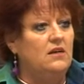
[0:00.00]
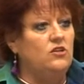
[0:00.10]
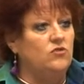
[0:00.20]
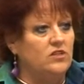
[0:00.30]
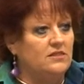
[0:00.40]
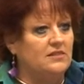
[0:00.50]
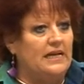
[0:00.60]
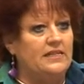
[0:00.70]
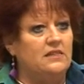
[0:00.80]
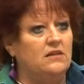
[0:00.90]
units
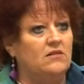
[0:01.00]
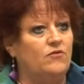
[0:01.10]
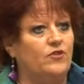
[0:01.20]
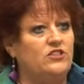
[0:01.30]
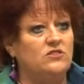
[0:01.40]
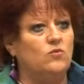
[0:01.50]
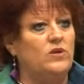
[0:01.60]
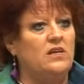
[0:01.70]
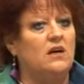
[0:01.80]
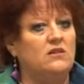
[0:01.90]
and in the fridges,
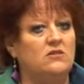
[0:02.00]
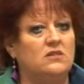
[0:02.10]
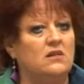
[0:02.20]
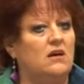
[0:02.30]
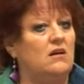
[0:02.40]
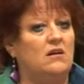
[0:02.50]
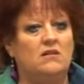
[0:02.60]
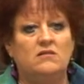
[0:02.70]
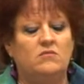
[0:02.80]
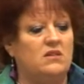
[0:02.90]
we are using
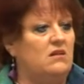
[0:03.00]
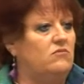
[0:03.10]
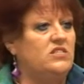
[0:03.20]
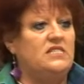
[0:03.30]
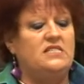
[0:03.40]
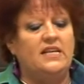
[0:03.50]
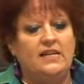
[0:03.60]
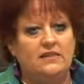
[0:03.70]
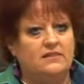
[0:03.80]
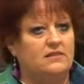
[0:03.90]
a
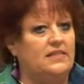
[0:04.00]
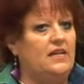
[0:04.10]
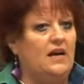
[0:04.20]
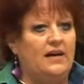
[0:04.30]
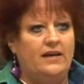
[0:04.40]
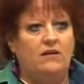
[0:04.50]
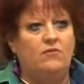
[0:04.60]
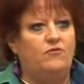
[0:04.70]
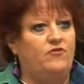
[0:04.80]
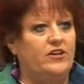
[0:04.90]
ridiculously high
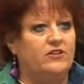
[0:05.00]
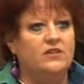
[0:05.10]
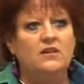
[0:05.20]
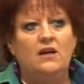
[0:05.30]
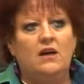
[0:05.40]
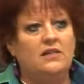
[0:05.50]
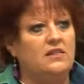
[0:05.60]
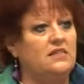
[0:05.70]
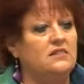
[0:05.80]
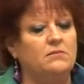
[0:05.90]
figure. I
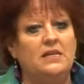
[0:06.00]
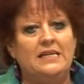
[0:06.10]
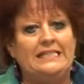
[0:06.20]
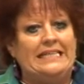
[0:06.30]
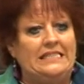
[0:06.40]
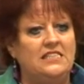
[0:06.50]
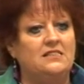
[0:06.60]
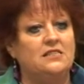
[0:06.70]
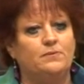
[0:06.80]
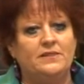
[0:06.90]
think something like
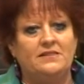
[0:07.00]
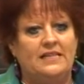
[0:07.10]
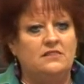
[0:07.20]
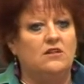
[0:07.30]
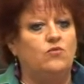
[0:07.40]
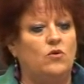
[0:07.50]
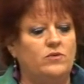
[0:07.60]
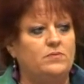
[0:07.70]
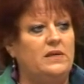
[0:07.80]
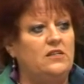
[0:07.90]
96% of what
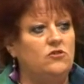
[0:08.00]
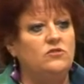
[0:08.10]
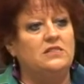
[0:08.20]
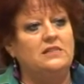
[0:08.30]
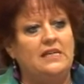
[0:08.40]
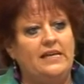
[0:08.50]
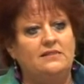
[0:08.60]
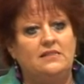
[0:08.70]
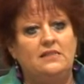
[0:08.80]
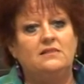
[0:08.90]
was being used in the
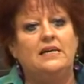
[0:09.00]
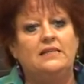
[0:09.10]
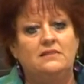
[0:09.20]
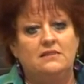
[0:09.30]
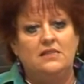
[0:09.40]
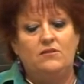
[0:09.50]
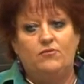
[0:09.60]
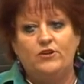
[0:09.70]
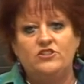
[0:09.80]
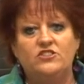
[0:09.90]
ACs and in the
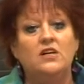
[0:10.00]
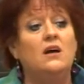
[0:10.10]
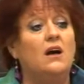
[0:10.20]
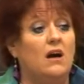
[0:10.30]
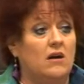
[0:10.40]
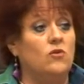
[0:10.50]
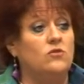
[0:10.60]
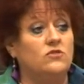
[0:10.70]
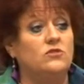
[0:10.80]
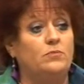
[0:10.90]
fridges are
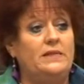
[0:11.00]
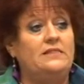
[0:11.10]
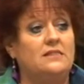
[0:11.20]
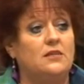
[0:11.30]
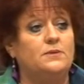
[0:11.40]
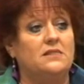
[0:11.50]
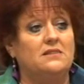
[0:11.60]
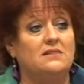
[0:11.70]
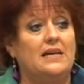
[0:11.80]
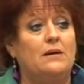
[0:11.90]
ozone depleting
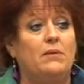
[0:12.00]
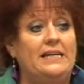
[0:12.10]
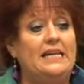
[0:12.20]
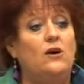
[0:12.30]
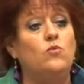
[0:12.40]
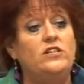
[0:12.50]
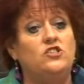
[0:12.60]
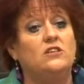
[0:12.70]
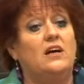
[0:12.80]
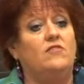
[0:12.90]
substances, and by now we
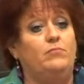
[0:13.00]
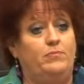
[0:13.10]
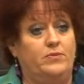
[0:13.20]
should have